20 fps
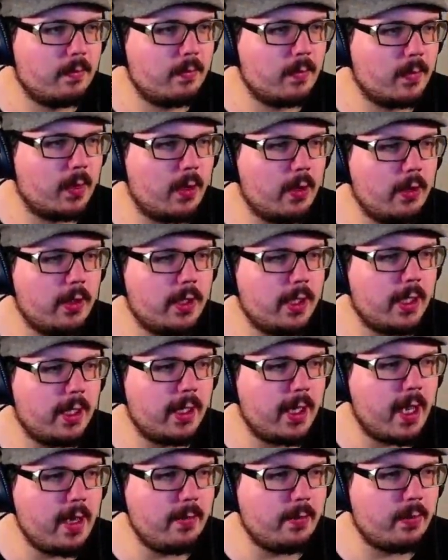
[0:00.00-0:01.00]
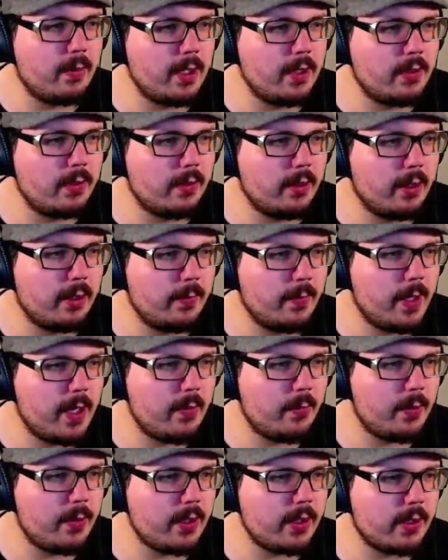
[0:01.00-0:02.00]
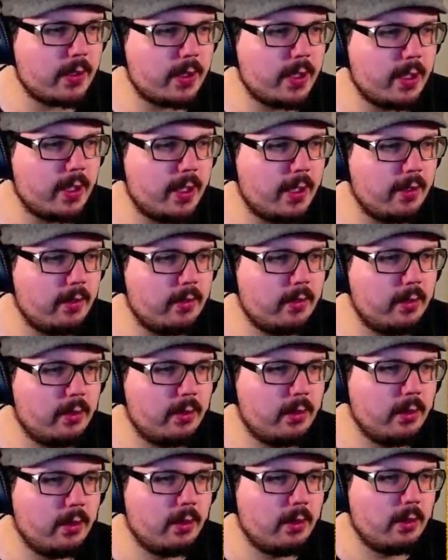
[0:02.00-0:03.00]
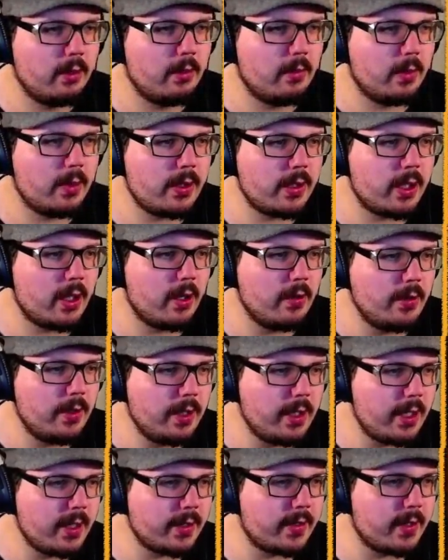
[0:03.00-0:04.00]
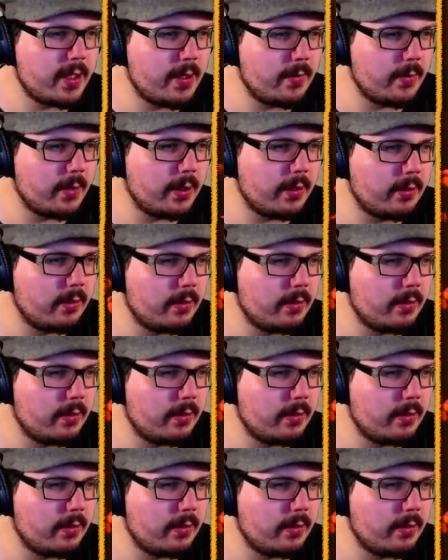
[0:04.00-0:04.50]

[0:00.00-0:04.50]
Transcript: Okay, and a Praetorian. Man, we're just going nuts, aren't we?